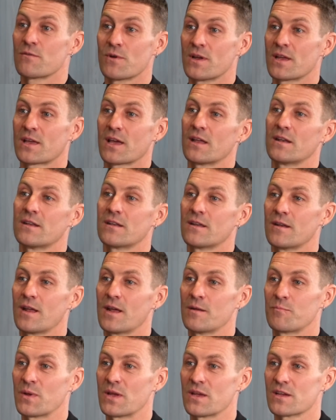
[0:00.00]
weekend
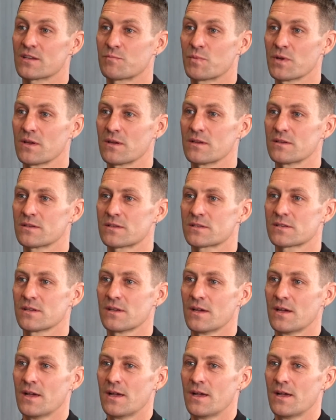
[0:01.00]
at BSBs.